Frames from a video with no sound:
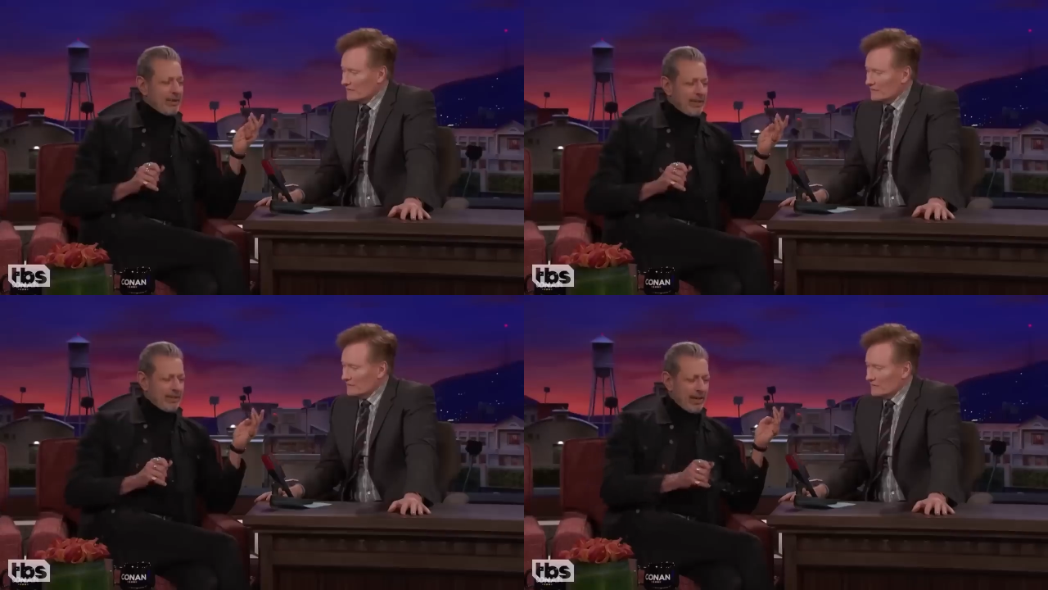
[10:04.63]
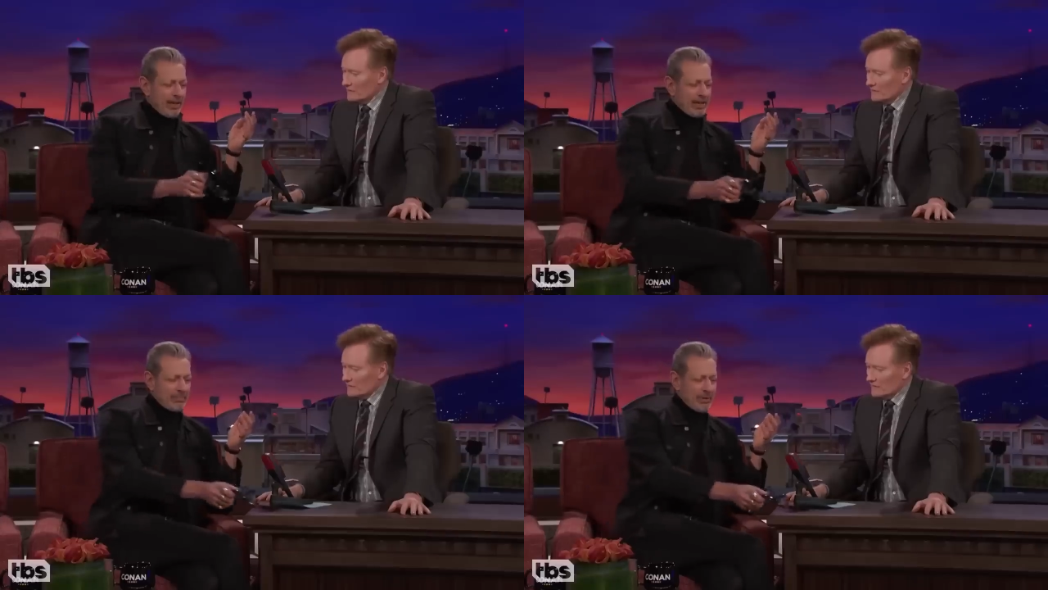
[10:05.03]
Speaker 1: with it. I
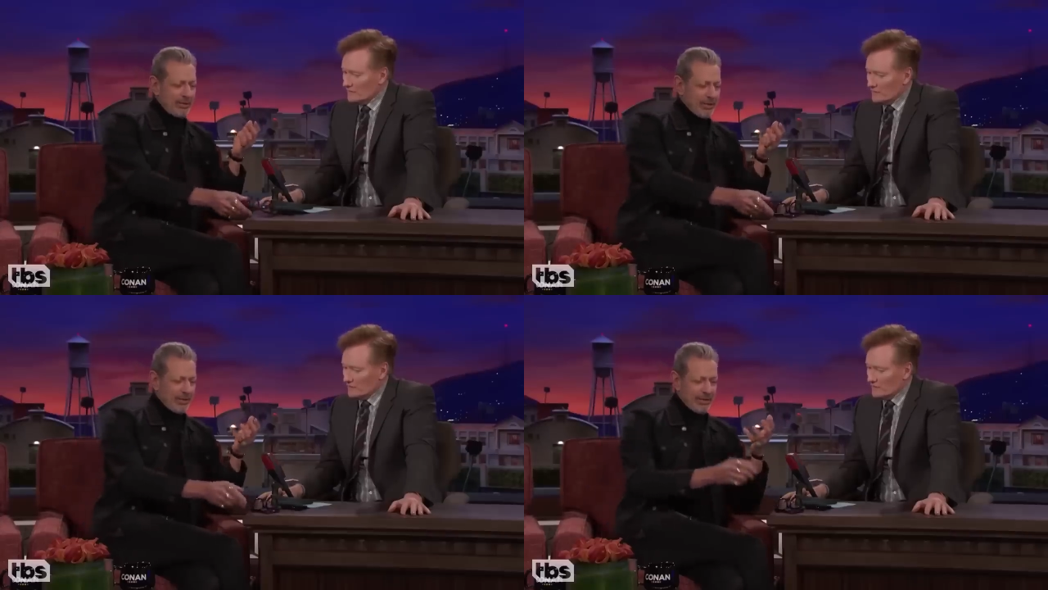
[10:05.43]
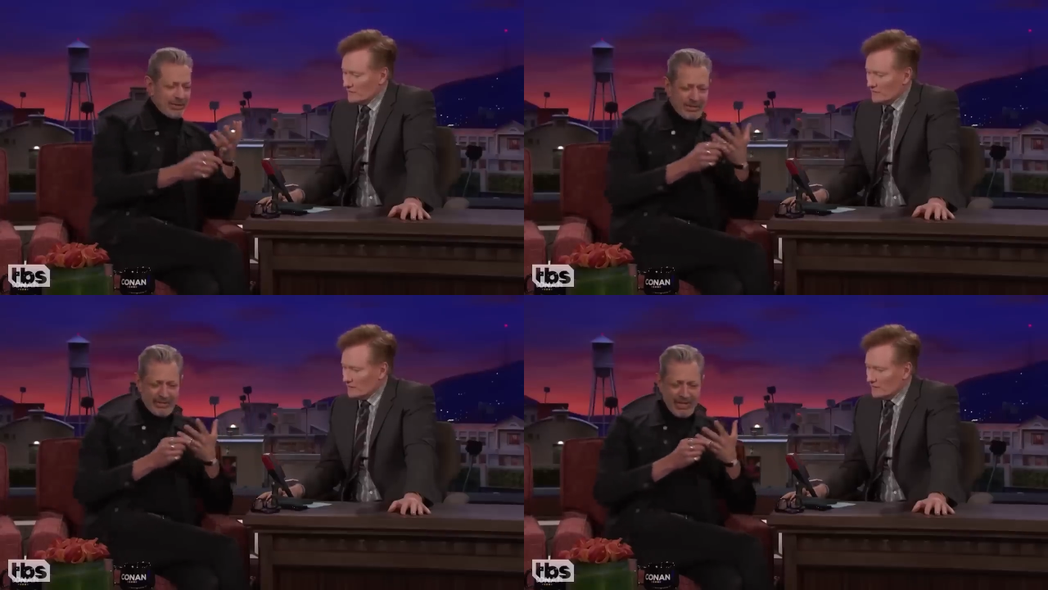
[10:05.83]
like to play with it.
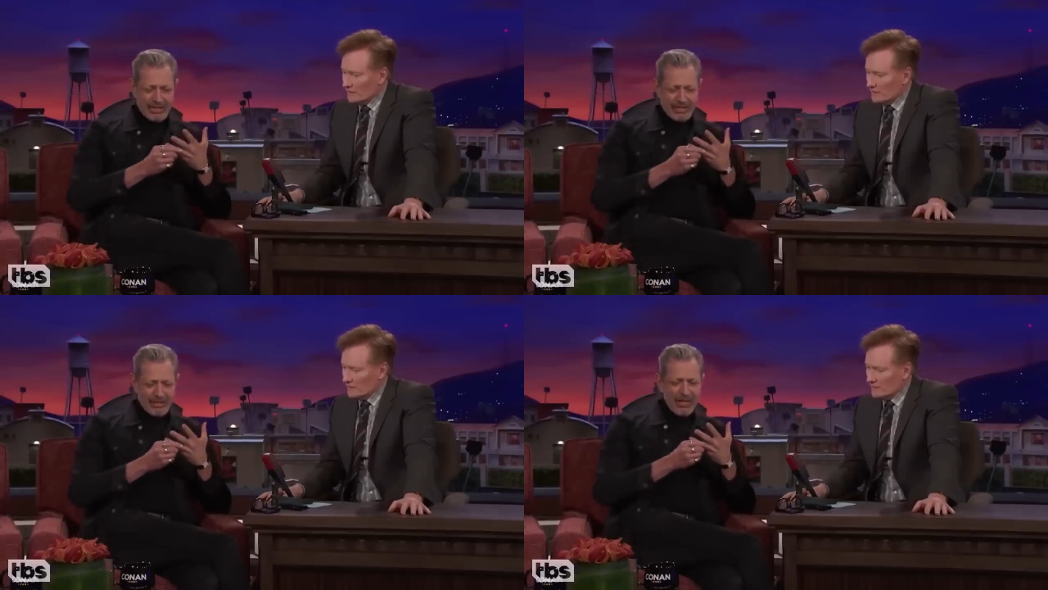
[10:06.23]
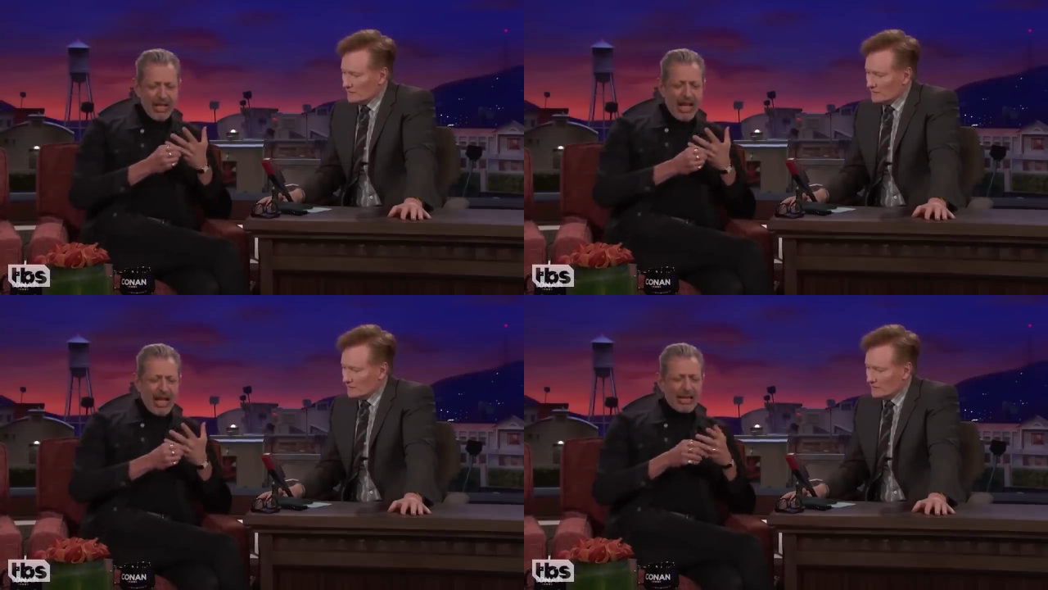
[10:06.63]
Yeah. That's true.
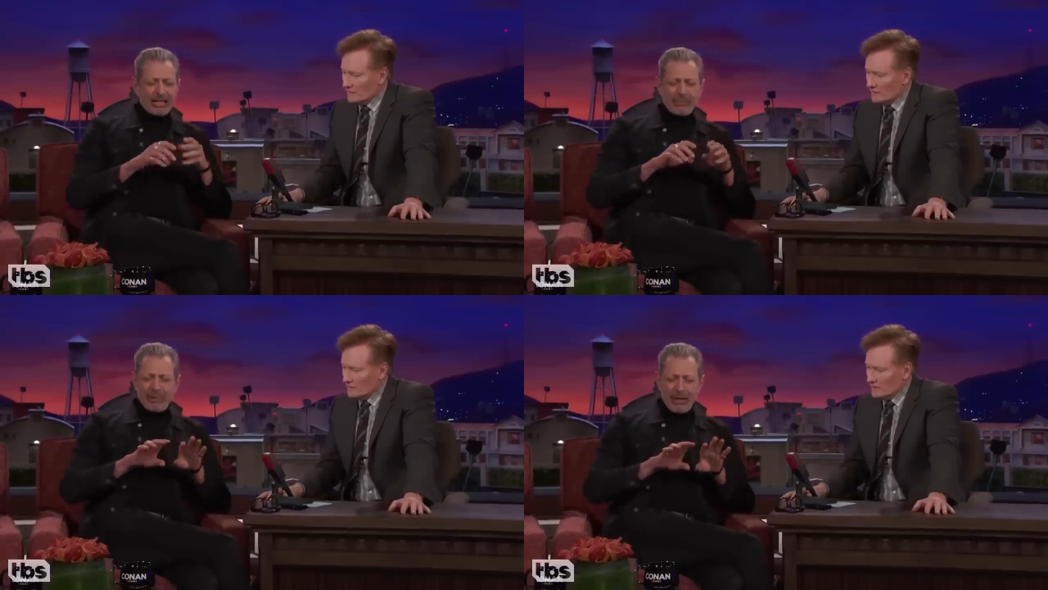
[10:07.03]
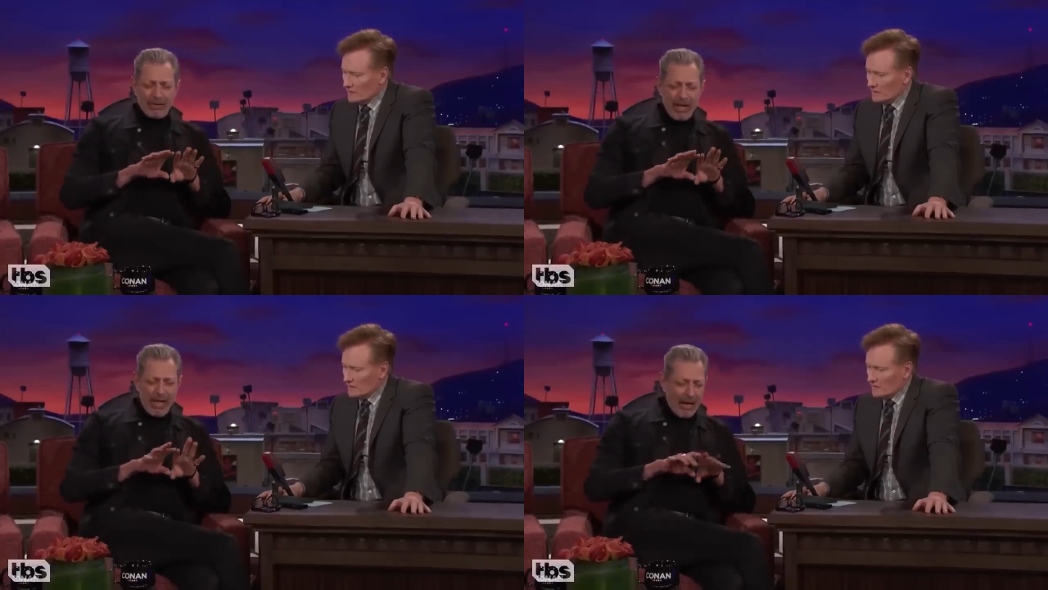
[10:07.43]
I like to play
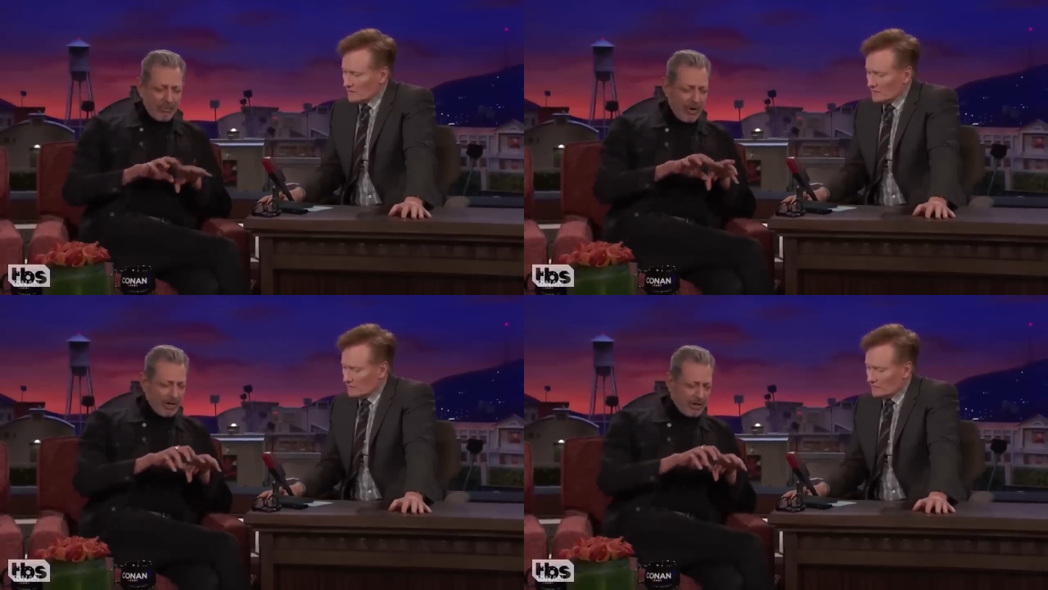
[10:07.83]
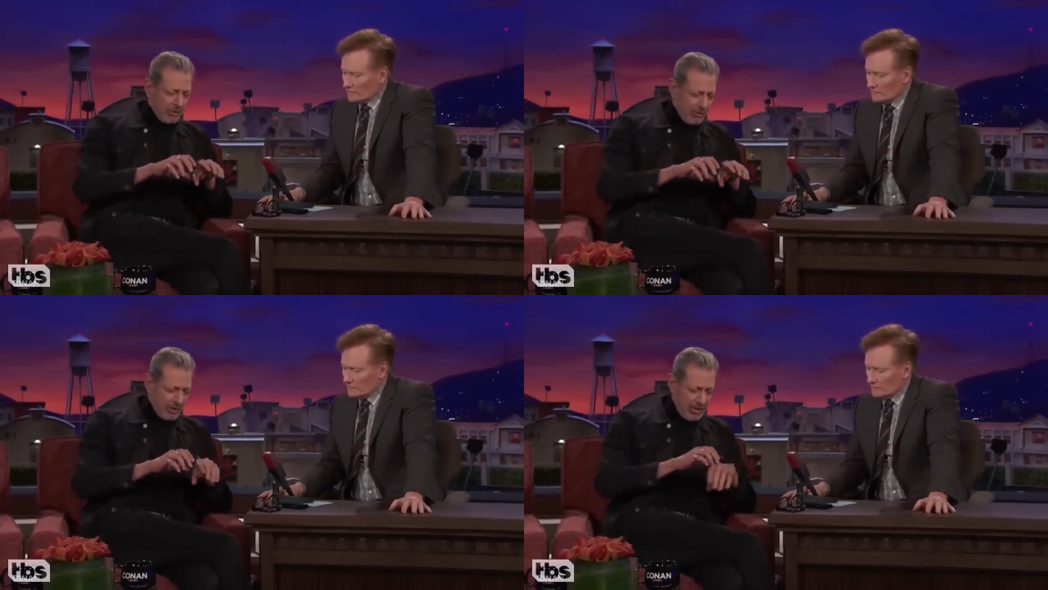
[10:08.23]
with I'm wearing
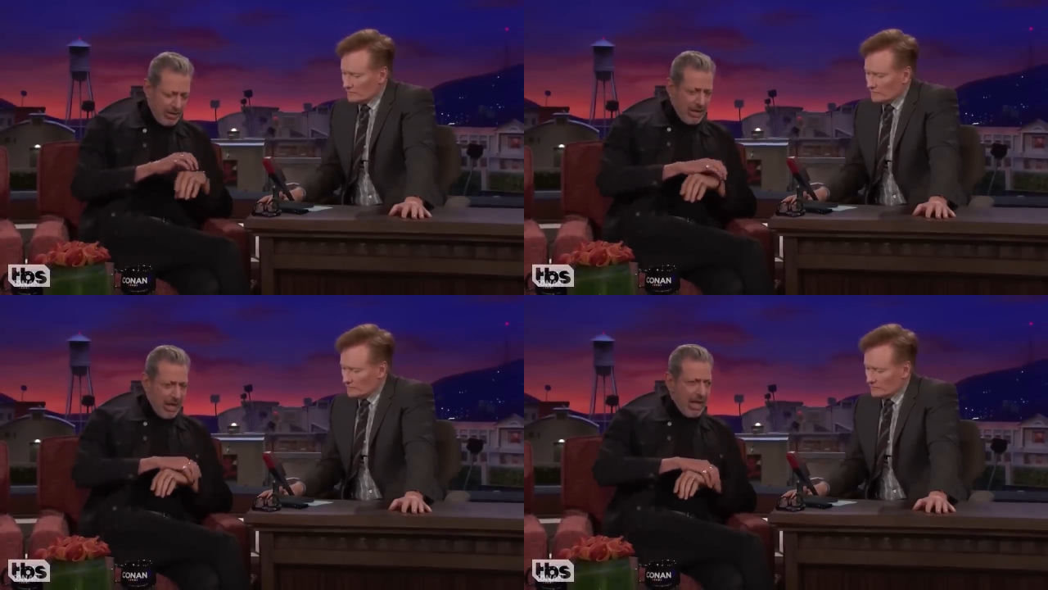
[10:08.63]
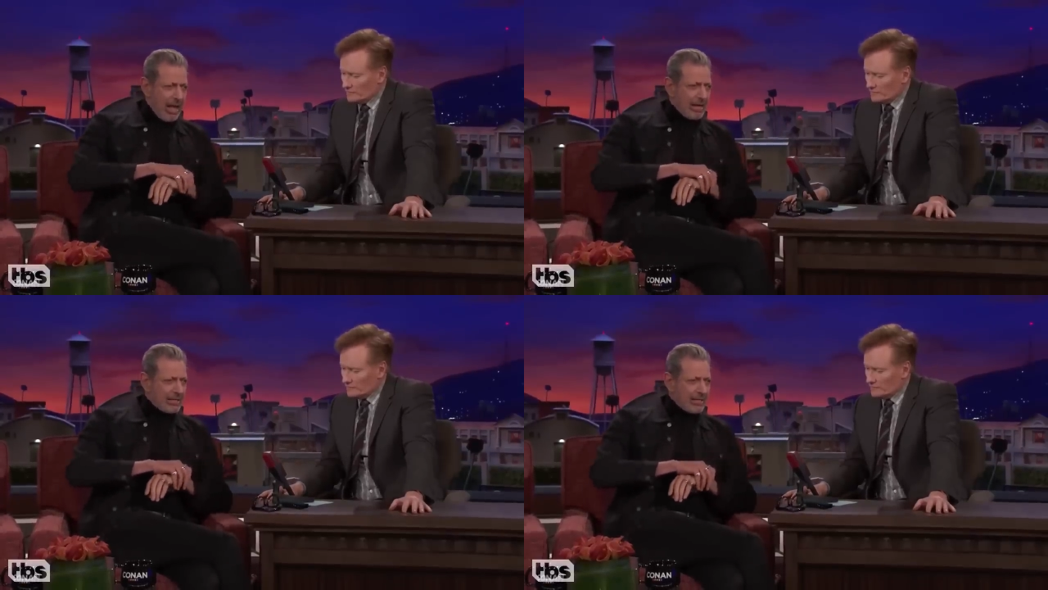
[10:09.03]
jewelry,
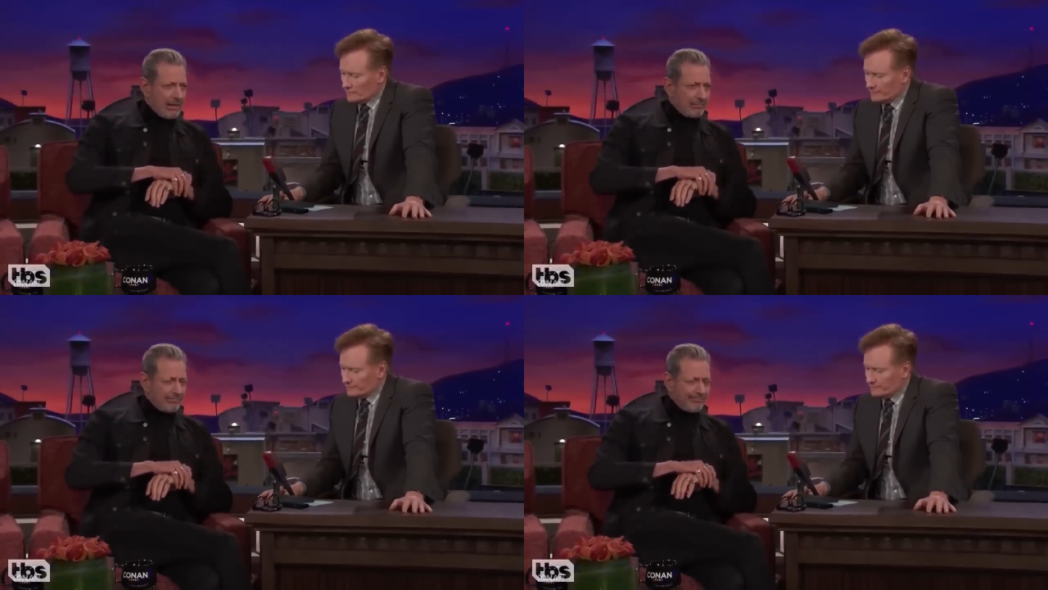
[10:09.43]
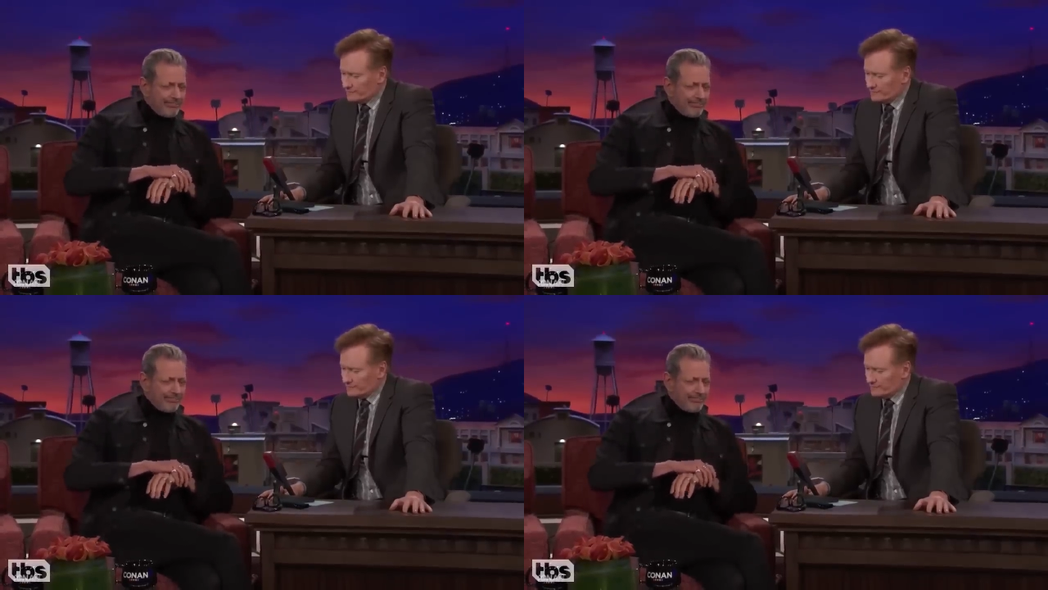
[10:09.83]
and um,